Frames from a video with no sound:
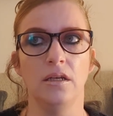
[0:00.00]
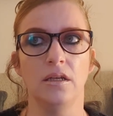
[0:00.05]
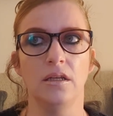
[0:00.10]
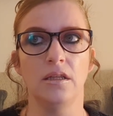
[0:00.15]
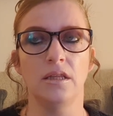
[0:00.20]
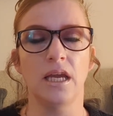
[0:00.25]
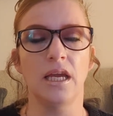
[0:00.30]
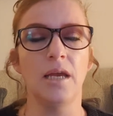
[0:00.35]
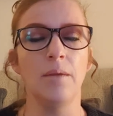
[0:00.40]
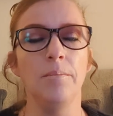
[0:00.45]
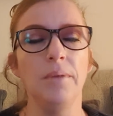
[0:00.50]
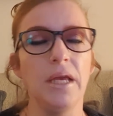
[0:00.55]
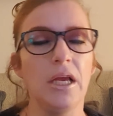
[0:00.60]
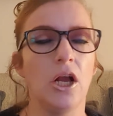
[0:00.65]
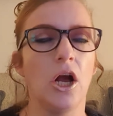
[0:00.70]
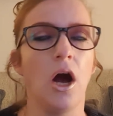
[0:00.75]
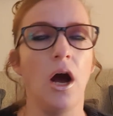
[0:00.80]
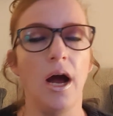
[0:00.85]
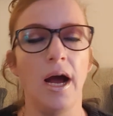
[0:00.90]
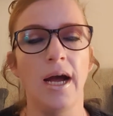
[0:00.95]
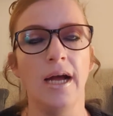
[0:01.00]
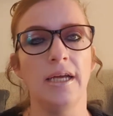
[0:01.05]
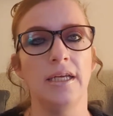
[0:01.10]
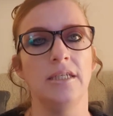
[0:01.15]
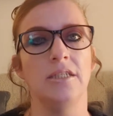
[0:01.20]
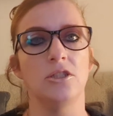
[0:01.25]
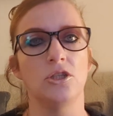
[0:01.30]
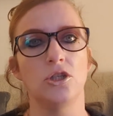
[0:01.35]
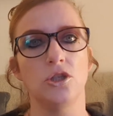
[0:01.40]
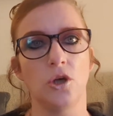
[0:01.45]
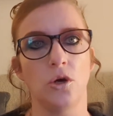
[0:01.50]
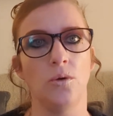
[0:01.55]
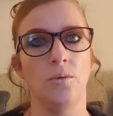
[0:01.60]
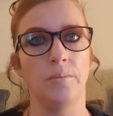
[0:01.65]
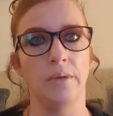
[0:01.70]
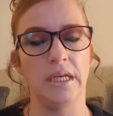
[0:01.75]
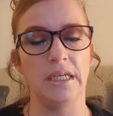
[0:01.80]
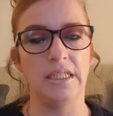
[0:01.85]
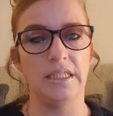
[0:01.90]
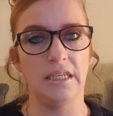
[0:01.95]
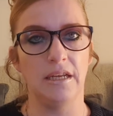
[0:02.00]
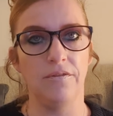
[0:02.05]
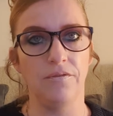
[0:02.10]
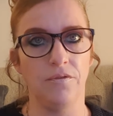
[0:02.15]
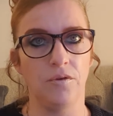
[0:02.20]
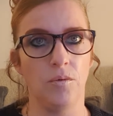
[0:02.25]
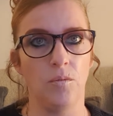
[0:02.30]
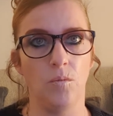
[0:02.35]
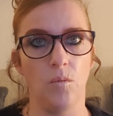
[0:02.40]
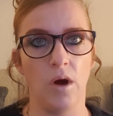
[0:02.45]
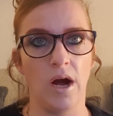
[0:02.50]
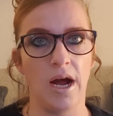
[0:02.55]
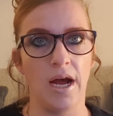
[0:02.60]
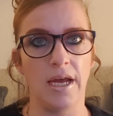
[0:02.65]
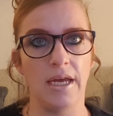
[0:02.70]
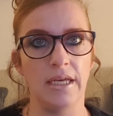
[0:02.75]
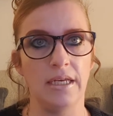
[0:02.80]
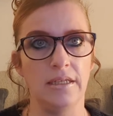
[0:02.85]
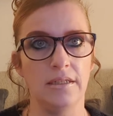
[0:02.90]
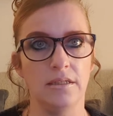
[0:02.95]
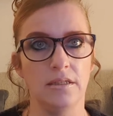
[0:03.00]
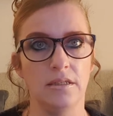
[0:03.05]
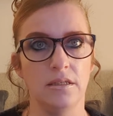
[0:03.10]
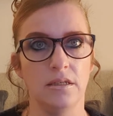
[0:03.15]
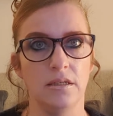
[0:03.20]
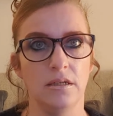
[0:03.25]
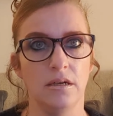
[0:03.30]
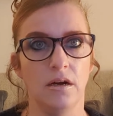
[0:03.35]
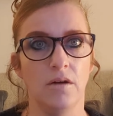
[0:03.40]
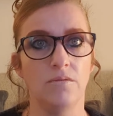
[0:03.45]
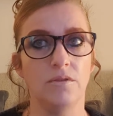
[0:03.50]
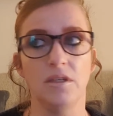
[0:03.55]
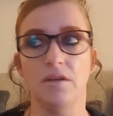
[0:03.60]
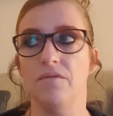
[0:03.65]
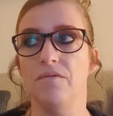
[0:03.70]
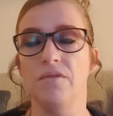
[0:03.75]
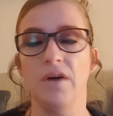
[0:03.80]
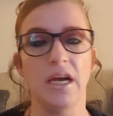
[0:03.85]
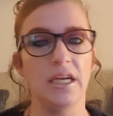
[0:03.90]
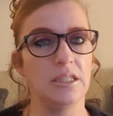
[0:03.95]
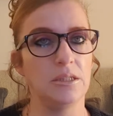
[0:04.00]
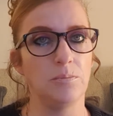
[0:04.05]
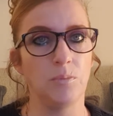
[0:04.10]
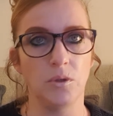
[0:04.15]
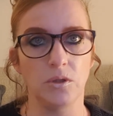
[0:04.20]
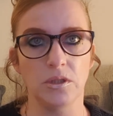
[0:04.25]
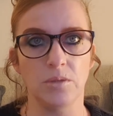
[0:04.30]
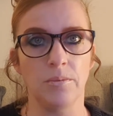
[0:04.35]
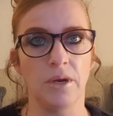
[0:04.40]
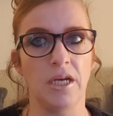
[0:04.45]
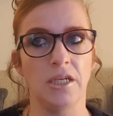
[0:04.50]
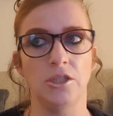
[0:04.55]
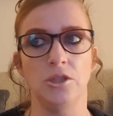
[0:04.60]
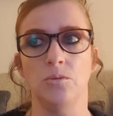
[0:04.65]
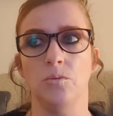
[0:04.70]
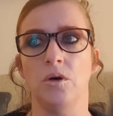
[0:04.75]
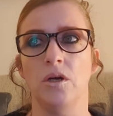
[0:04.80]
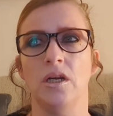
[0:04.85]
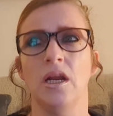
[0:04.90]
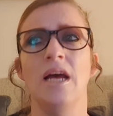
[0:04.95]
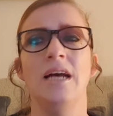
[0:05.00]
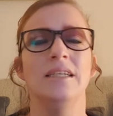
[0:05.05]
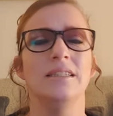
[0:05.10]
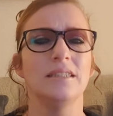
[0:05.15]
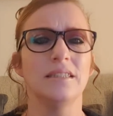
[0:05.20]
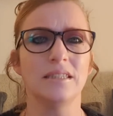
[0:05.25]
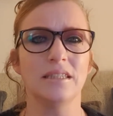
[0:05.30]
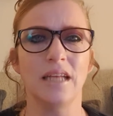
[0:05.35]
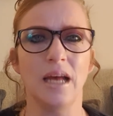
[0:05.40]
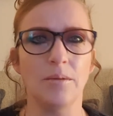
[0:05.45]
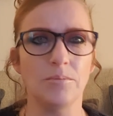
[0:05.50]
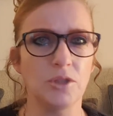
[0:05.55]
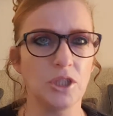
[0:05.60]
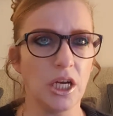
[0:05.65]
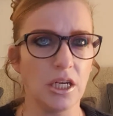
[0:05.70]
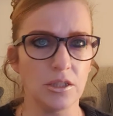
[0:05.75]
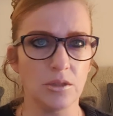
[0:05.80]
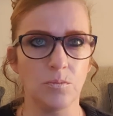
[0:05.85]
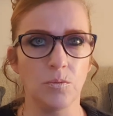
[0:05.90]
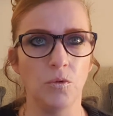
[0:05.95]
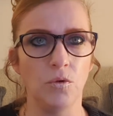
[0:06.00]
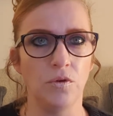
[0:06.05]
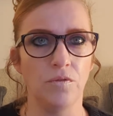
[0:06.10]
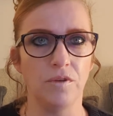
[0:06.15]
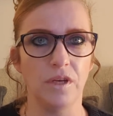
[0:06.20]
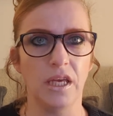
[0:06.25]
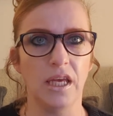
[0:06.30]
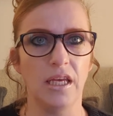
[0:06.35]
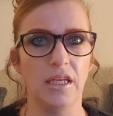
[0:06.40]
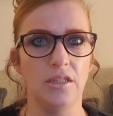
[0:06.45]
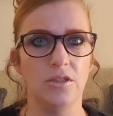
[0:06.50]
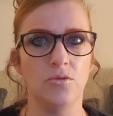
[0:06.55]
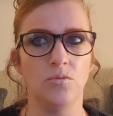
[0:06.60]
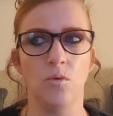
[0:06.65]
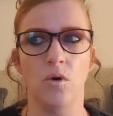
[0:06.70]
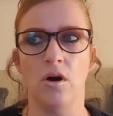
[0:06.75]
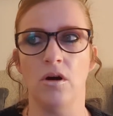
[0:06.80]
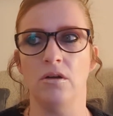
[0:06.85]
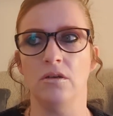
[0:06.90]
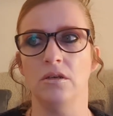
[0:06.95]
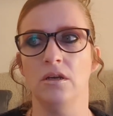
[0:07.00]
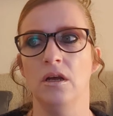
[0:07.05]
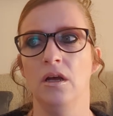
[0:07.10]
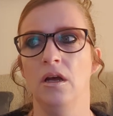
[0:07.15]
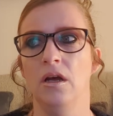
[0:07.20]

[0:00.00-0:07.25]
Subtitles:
they can be got at in so many different ways. Obviously, Facebook's a major one. Snapchat's more of a kid's one.